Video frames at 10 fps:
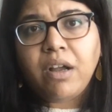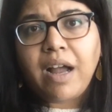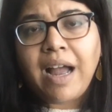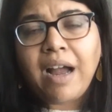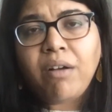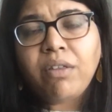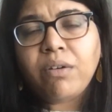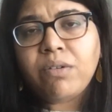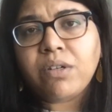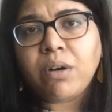how
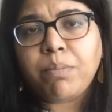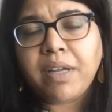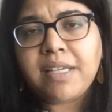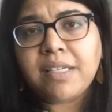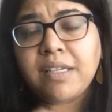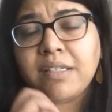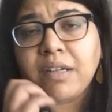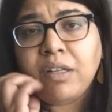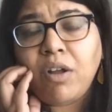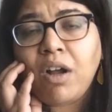those are places,
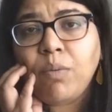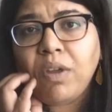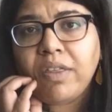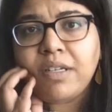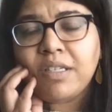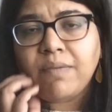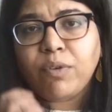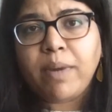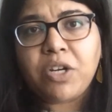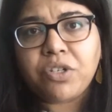along with the
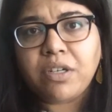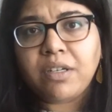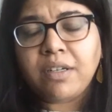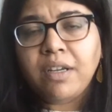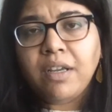disinformation.